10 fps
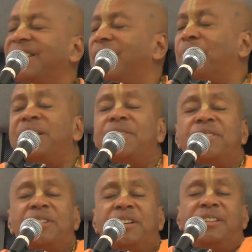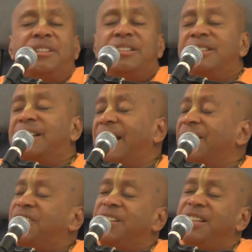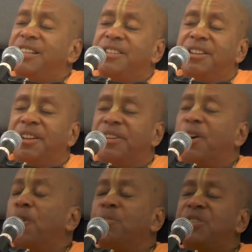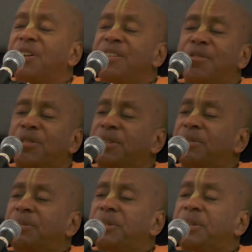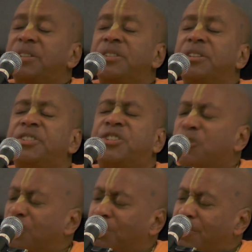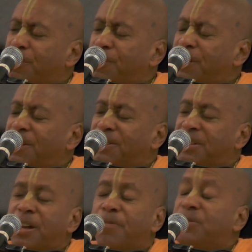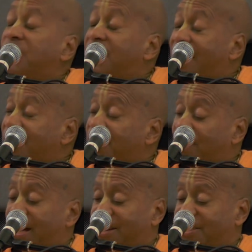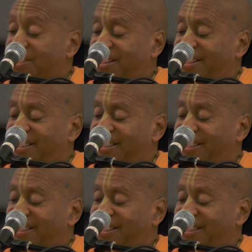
that we can't see. The hopes are never suitably fulfilled enough to satisfy us.